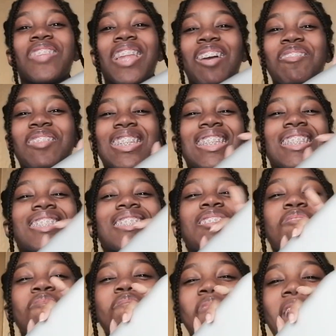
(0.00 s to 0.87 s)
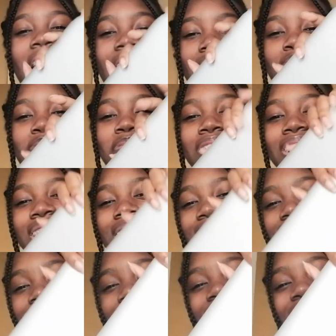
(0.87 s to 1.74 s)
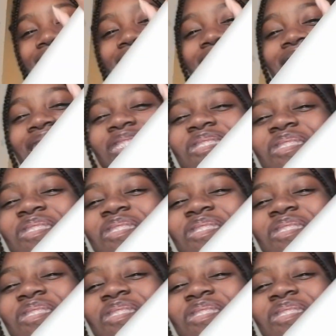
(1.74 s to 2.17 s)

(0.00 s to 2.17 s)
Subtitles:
I mean, it's a MacBook, like it's a